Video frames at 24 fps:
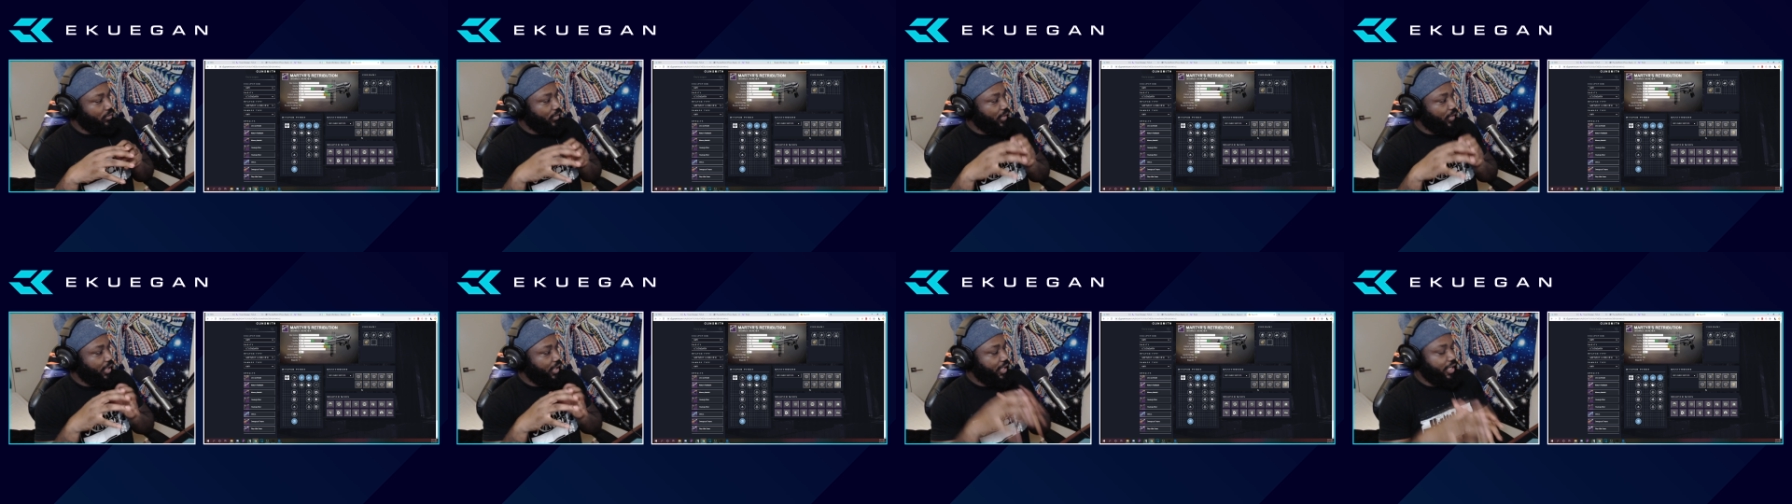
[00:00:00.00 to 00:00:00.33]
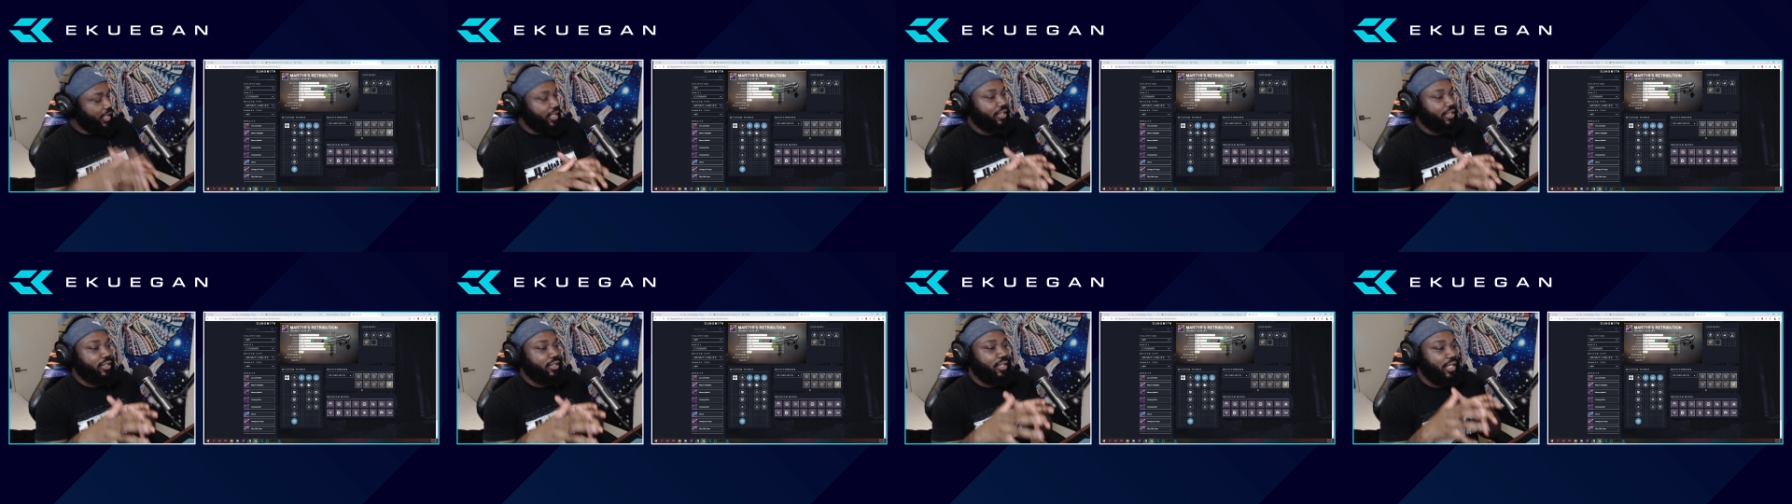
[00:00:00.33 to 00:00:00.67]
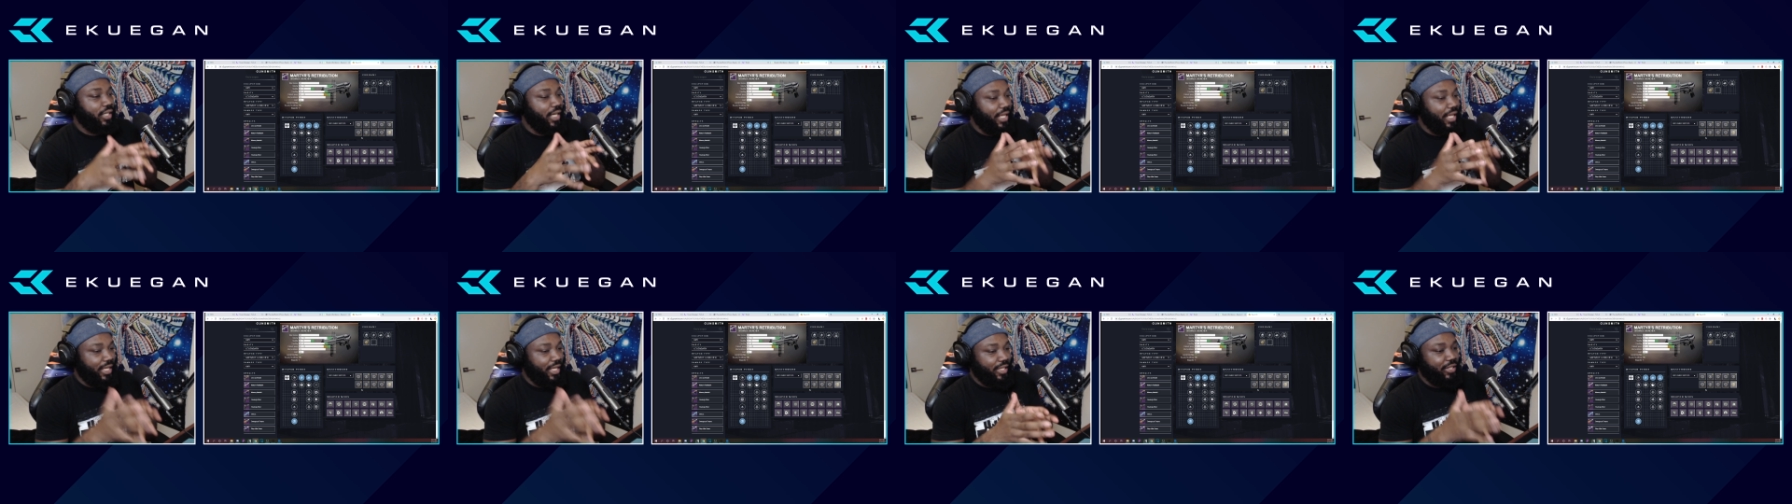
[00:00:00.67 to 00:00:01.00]

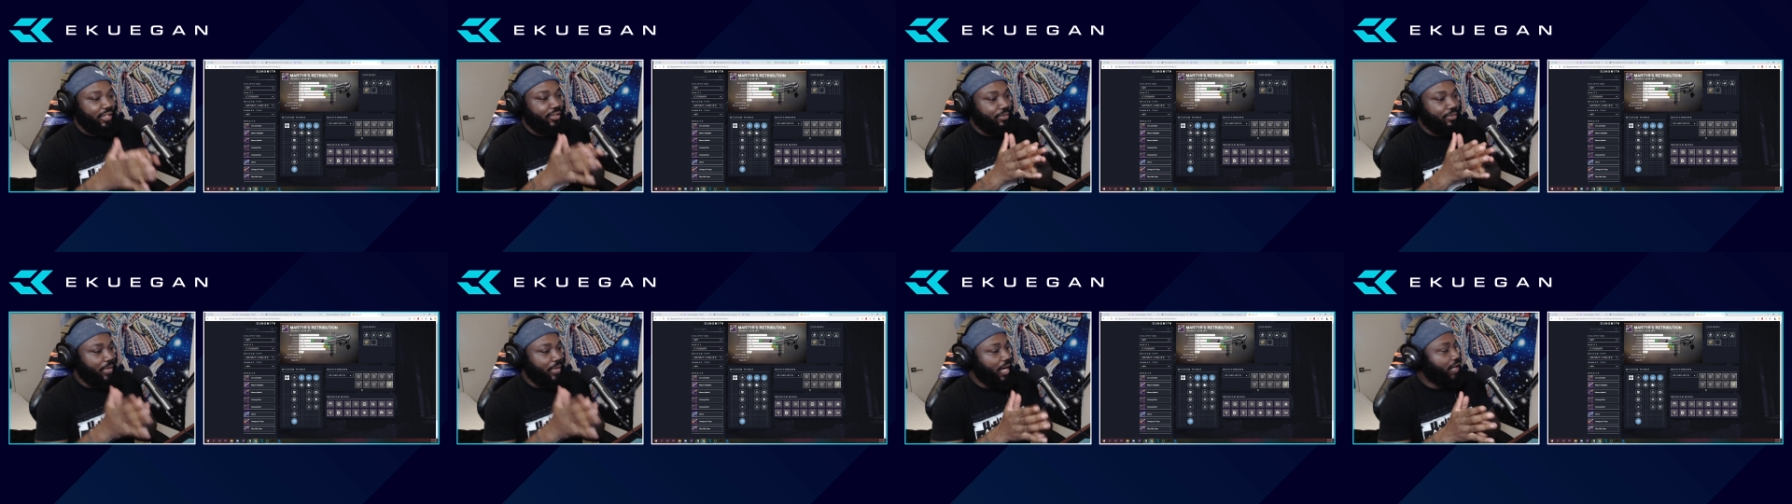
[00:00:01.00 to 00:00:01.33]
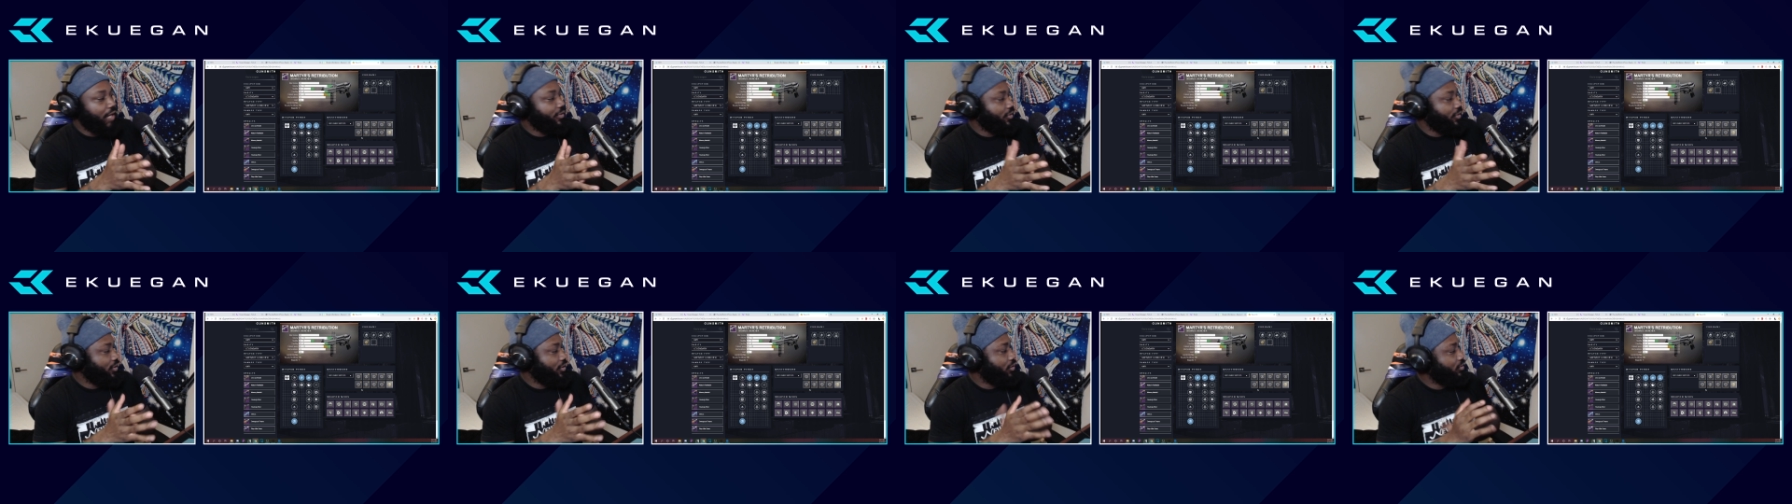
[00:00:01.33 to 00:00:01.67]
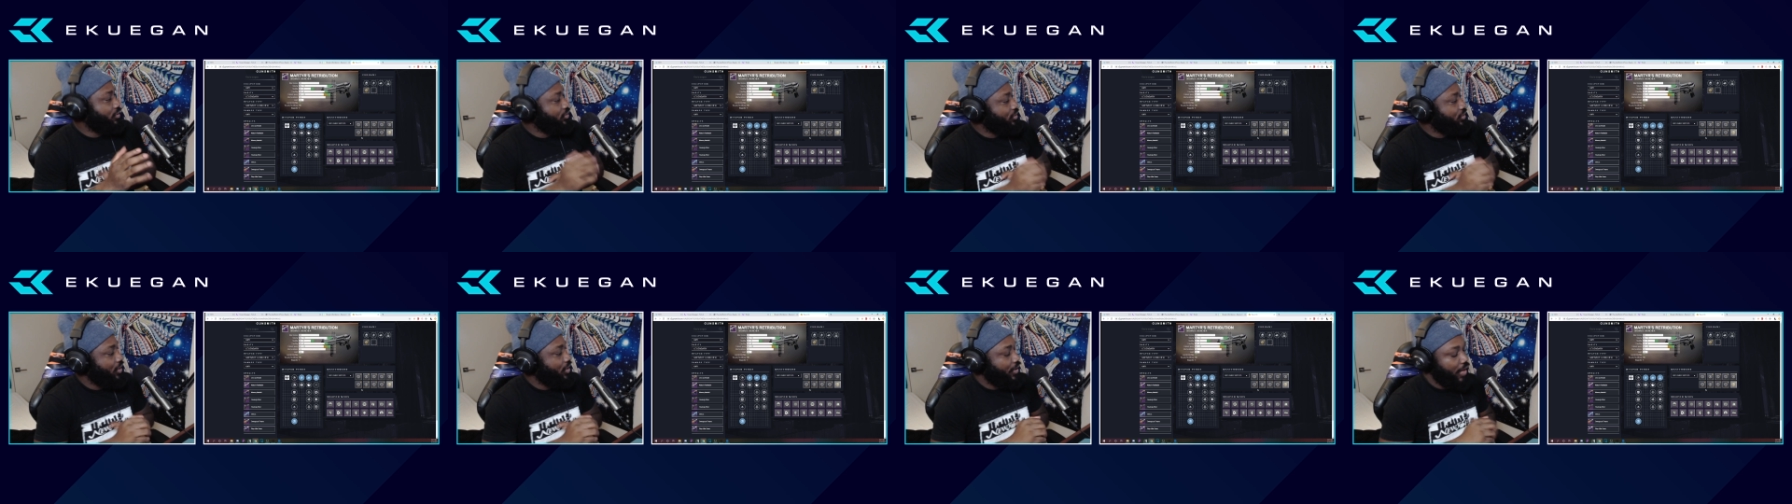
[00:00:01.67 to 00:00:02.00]
here is my roll.
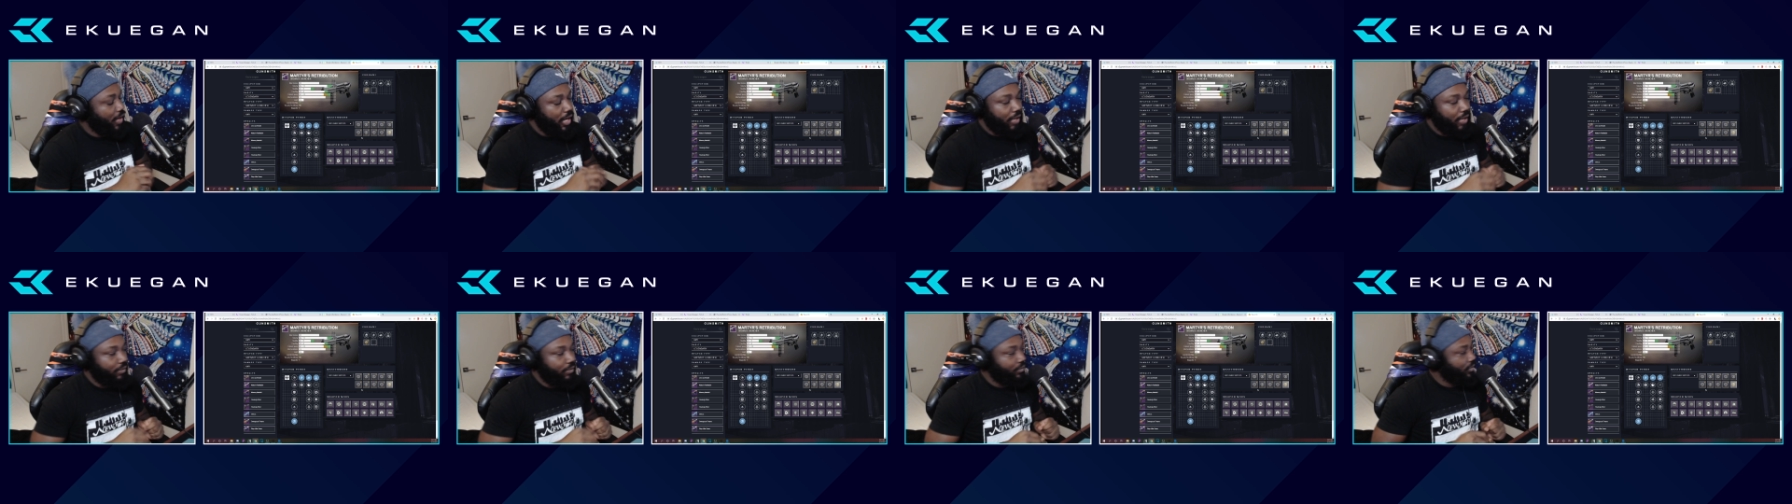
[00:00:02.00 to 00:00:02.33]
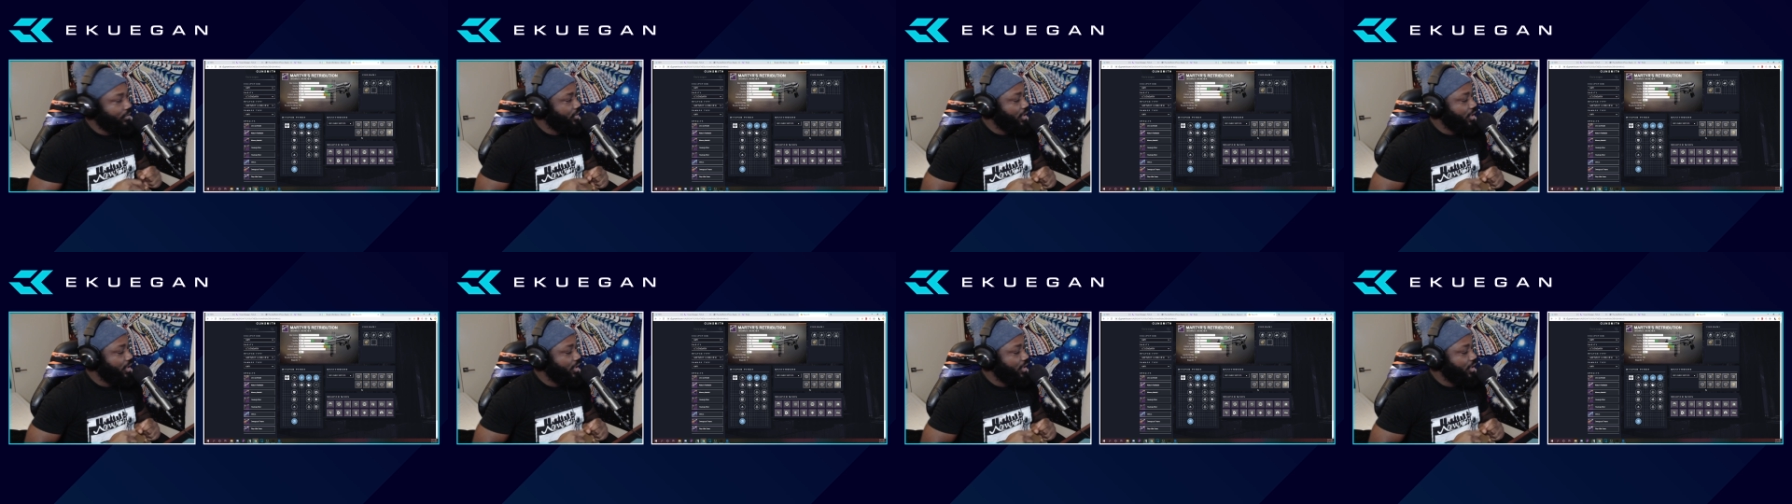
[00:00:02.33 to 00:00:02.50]
All right.